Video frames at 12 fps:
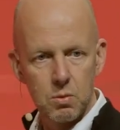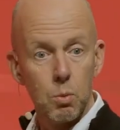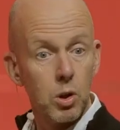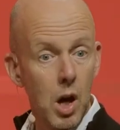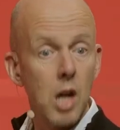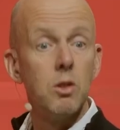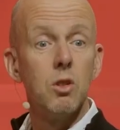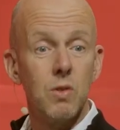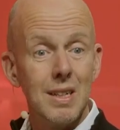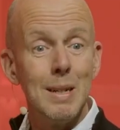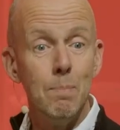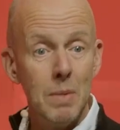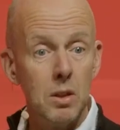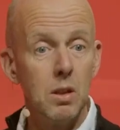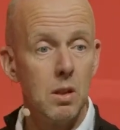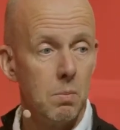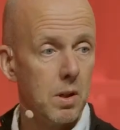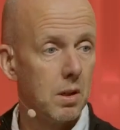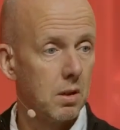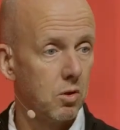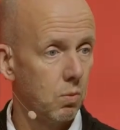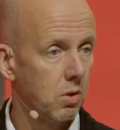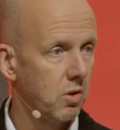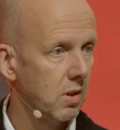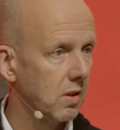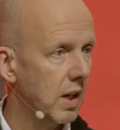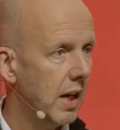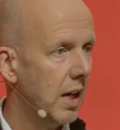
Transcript: More than 120 million Americans watch it.